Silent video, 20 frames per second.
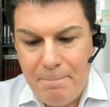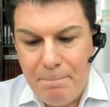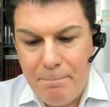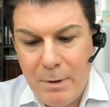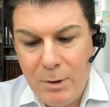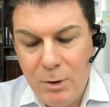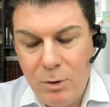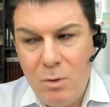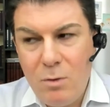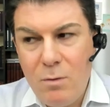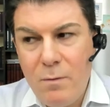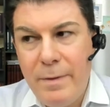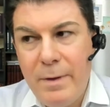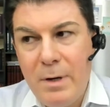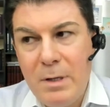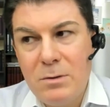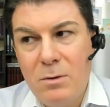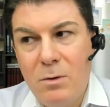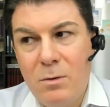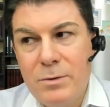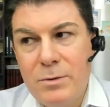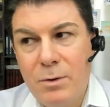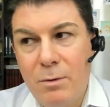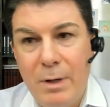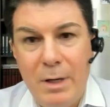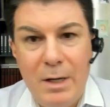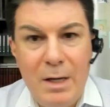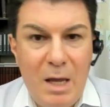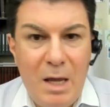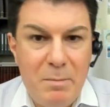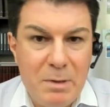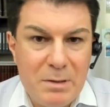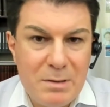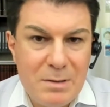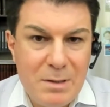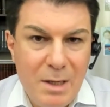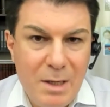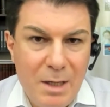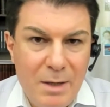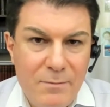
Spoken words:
But there is also a habits.